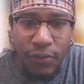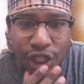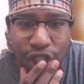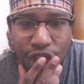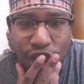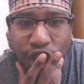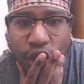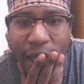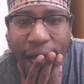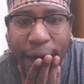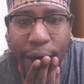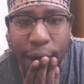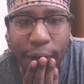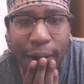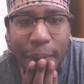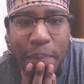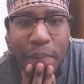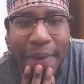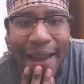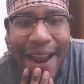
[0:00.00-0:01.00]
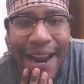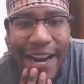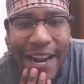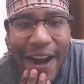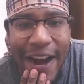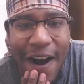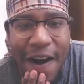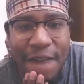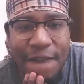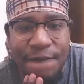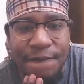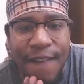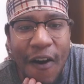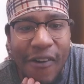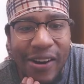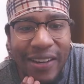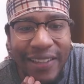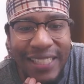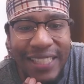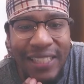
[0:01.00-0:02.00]
Shannard made a
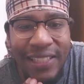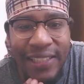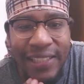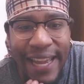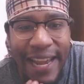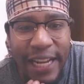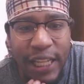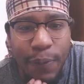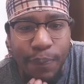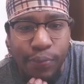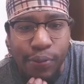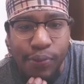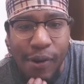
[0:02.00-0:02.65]
very distinct